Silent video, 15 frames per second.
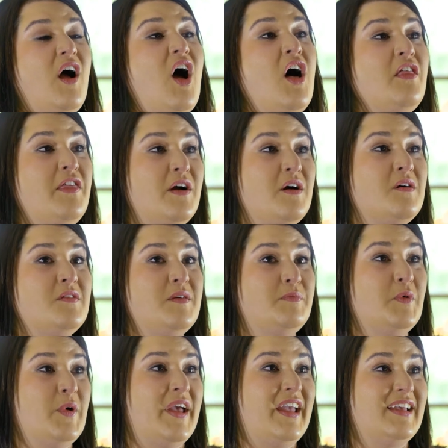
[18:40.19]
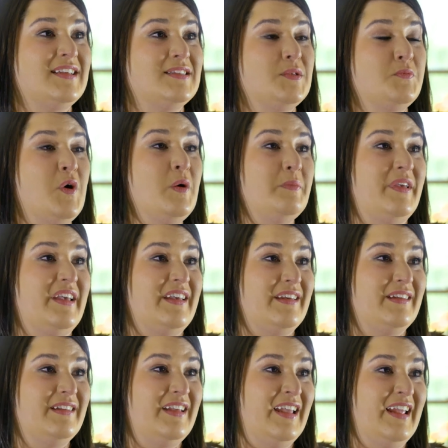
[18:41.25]
although the boys won't be
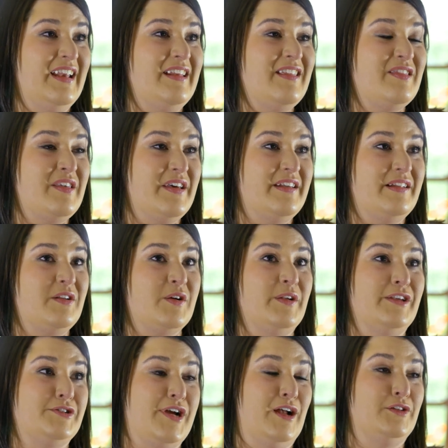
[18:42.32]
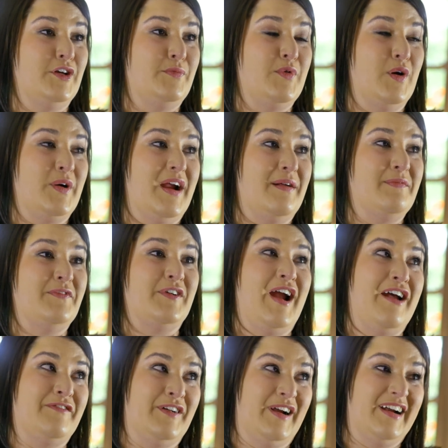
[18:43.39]
in the early childhood program
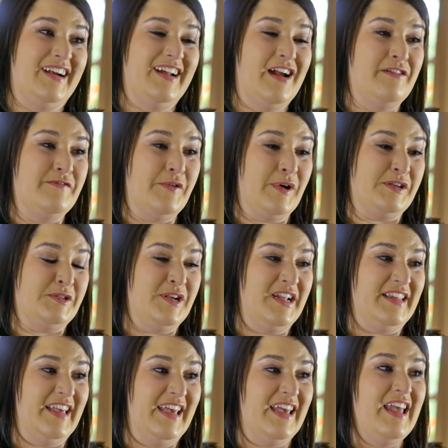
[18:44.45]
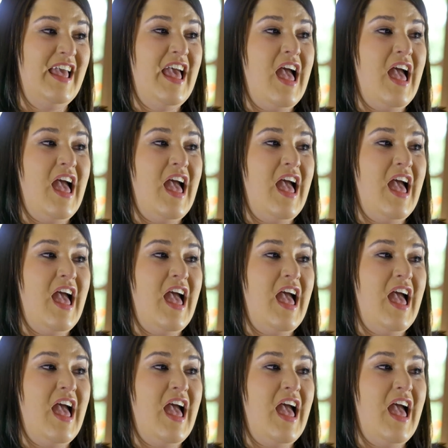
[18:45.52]
forever, unfortunately,